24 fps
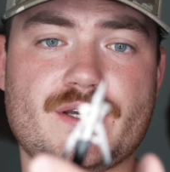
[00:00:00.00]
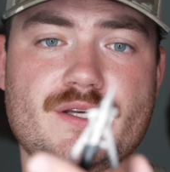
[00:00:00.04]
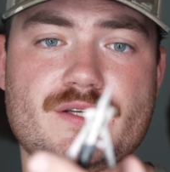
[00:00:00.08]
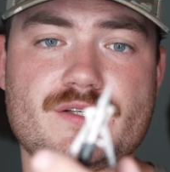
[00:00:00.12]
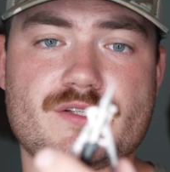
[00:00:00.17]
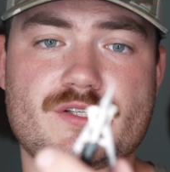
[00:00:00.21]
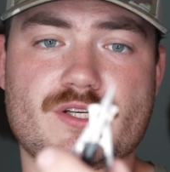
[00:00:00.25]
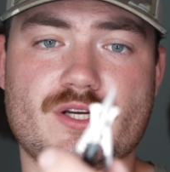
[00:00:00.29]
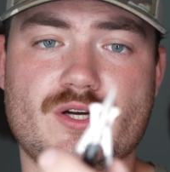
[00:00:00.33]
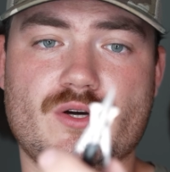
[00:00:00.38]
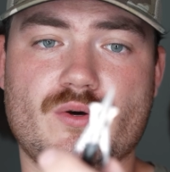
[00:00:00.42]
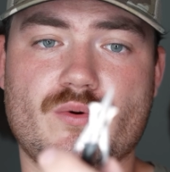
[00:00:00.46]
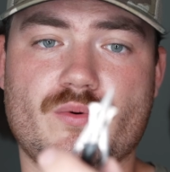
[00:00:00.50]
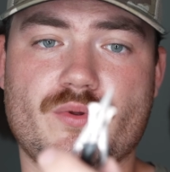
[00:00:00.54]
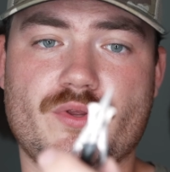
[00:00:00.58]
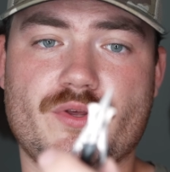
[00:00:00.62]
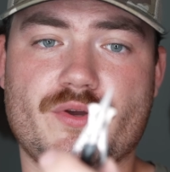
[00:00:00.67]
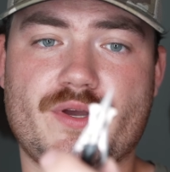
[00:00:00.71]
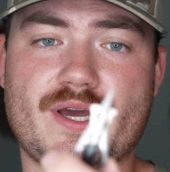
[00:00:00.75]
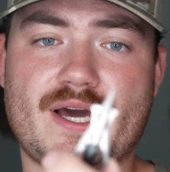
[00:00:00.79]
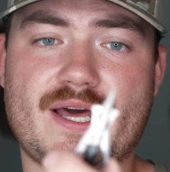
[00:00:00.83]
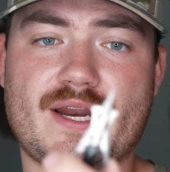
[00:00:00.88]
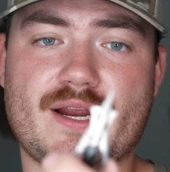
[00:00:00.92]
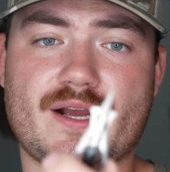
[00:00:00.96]
So
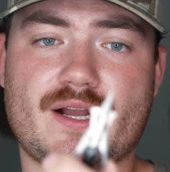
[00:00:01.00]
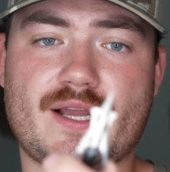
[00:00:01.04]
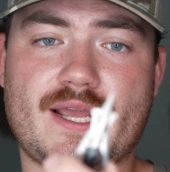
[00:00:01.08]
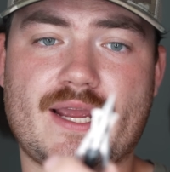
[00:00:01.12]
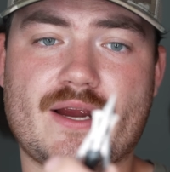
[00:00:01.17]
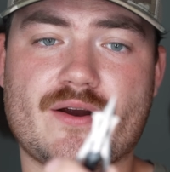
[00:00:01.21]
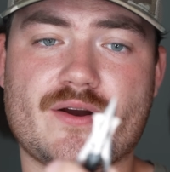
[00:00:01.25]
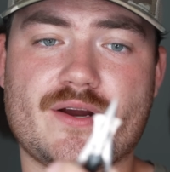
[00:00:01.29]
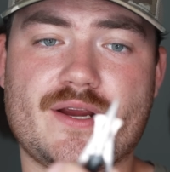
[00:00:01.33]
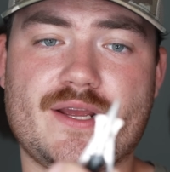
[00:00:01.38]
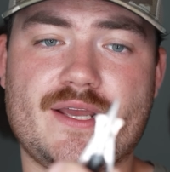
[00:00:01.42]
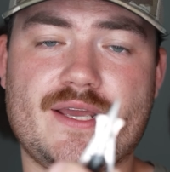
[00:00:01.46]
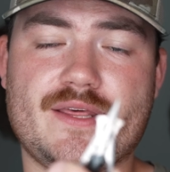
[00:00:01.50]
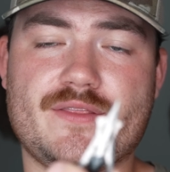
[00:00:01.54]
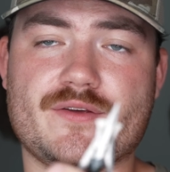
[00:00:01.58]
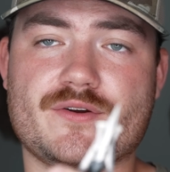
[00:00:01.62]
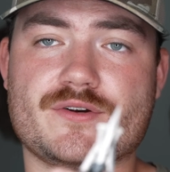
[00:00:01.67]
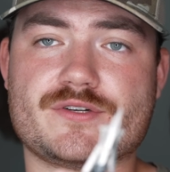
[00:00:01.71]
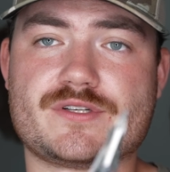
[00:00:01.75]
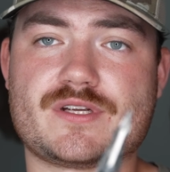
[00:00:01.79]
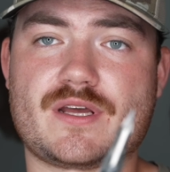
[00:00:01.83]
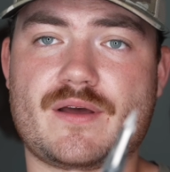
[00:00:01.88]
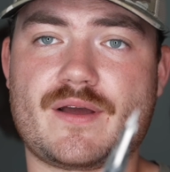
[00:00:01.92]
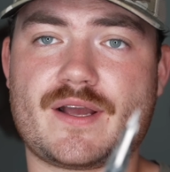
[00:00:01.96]
you gotta carry
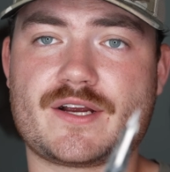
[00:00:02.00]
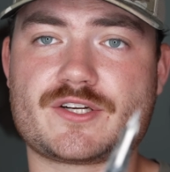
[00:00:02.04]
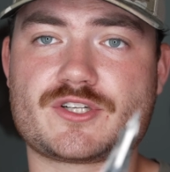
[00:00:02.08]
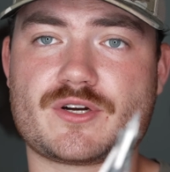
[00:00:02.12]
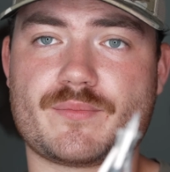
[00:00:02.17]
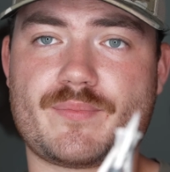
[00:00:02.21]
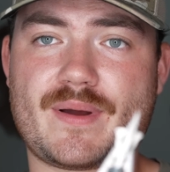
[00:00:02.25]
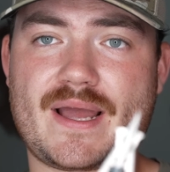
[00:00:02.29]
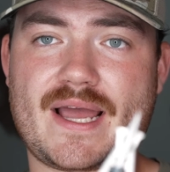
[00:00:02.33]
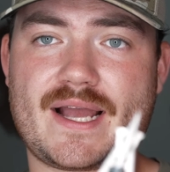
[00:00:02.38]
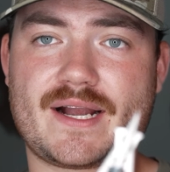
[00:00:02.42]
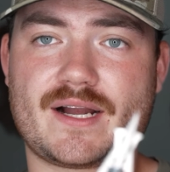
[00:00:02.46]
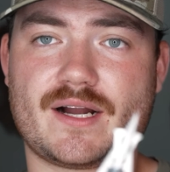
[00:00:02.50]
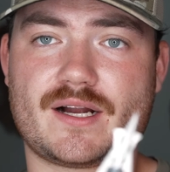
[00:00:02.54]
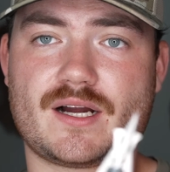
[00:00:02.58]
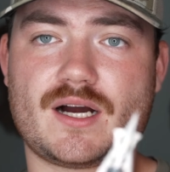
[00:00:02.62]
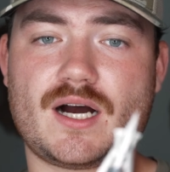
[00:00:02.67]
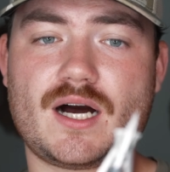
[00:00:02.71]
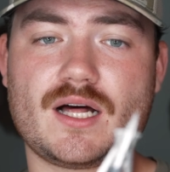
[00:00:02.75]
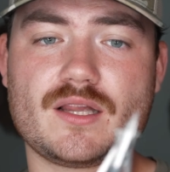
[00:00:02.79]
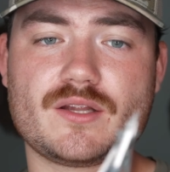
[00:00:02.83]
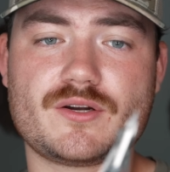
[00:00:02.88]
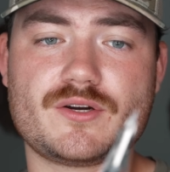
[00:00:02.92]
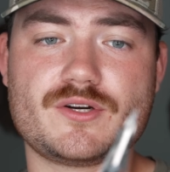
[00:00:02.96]
either an extra pack of
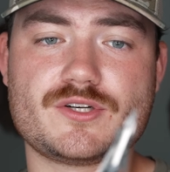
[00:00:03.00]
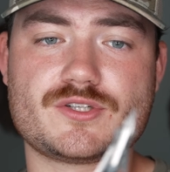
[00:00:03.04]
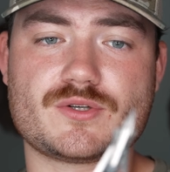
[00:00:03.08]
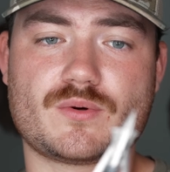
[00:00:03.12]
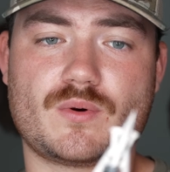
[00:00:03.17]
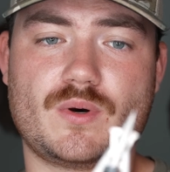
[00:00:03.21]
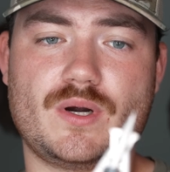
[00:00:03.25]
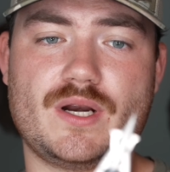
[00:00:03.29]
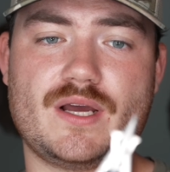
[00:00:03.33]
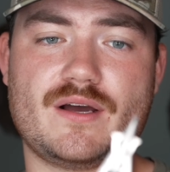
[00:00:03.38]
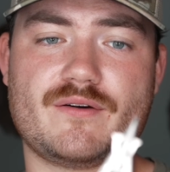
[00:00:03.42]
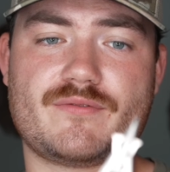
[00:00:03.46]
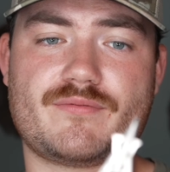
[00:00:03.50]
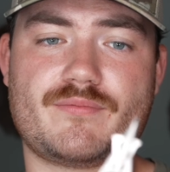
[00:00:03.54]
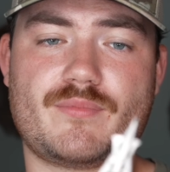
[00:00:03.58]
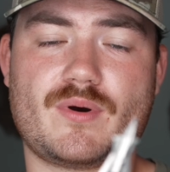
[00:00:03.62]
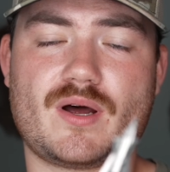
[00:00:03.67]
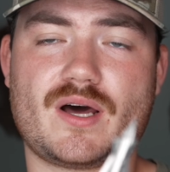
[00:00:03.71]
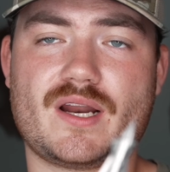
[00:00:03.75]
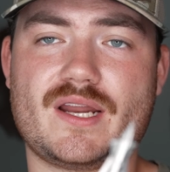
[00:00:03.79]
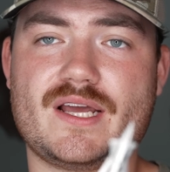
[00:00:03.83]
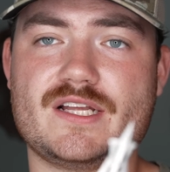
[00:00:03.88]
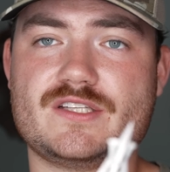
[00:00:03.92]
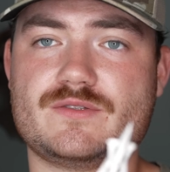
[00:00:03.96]
collars or enough
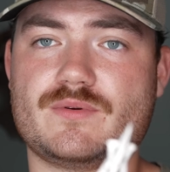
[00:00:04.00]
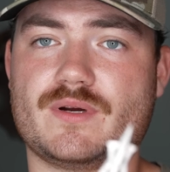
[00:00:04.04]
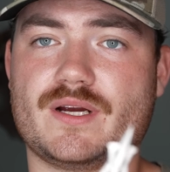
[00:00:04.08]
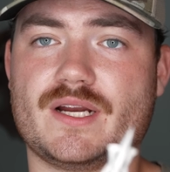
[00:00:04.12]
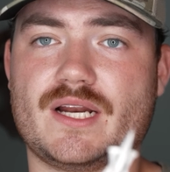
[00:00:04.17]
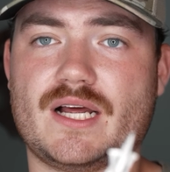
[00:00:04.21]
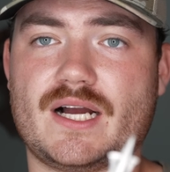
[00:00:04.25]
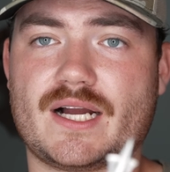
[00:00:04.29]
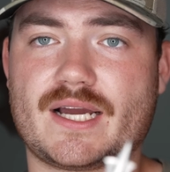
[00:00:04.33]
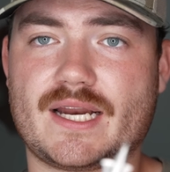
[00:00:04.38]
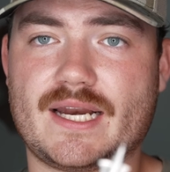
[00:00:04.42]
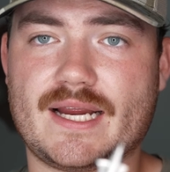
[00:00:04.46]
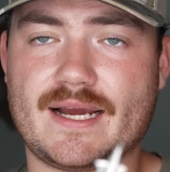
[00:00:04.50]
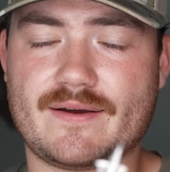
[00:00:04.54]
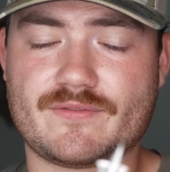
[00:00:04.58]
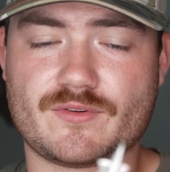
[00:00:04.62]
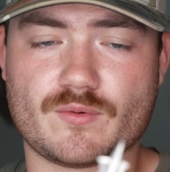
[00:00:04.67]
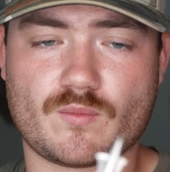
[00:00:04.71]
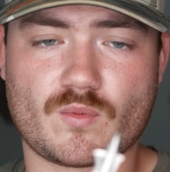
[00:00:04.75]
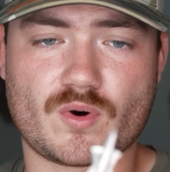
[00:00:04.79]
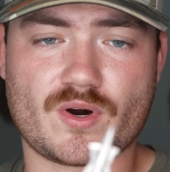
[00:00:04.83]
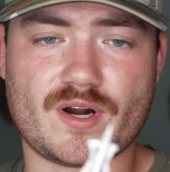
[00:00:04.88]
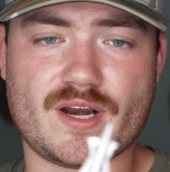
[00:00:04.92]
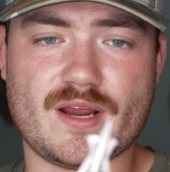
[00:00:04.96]
broadheads where you're not gonna have
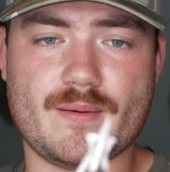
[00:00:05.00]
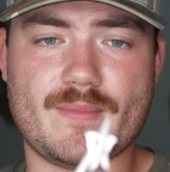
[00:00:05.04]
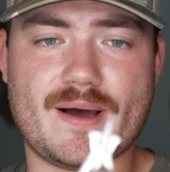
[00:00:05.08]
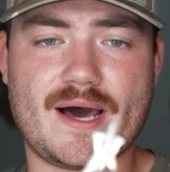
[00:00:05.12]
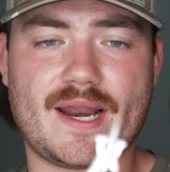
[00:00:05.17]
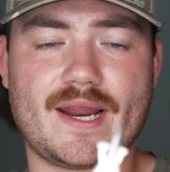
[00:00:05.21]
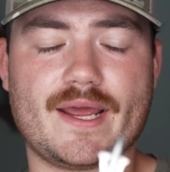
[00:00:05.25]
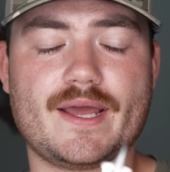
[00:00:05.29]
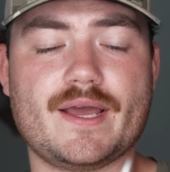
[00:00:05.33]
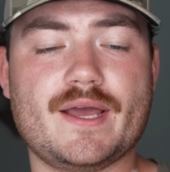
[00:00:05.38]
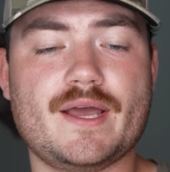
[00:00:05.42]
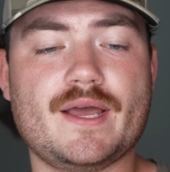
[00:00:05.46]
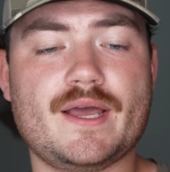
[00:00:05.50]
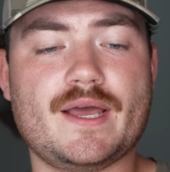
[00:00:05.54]
to worry about it.